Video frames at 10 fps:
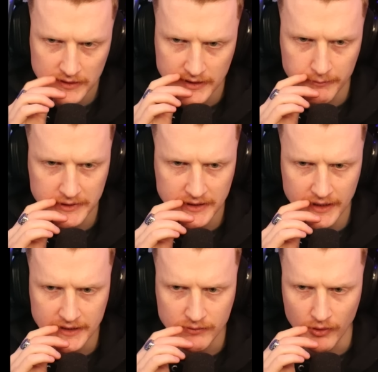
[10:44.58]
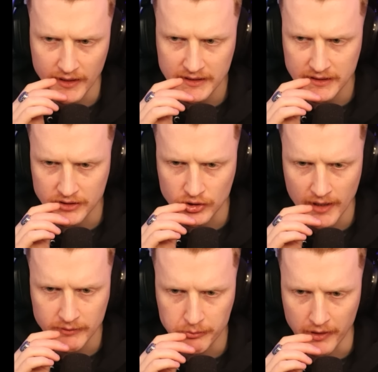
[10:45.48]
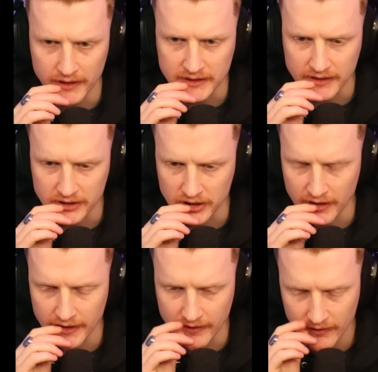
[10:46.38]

Step 6, release the straps binding the giant.